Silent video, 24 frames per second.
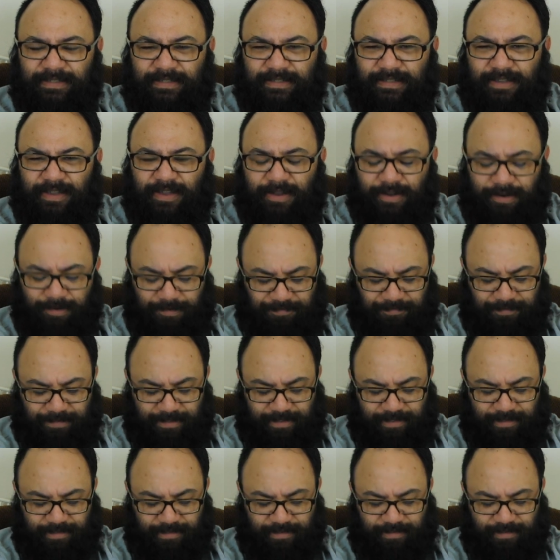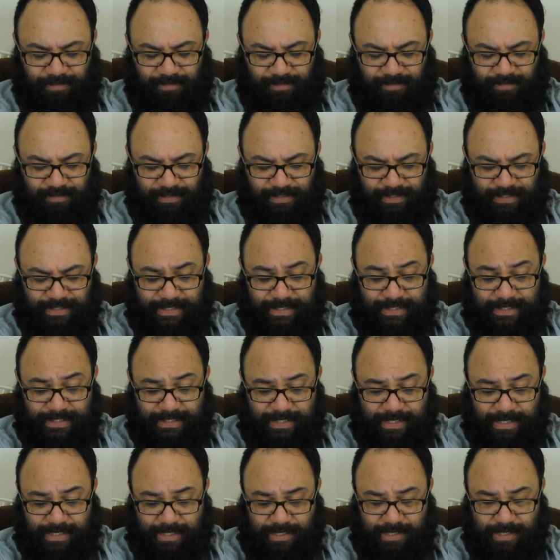So,
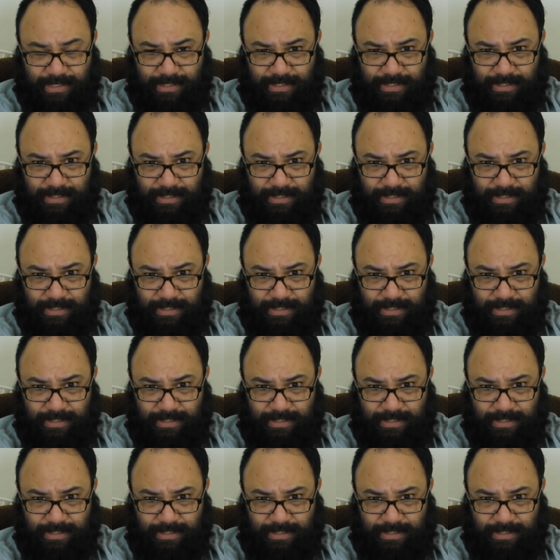yeah.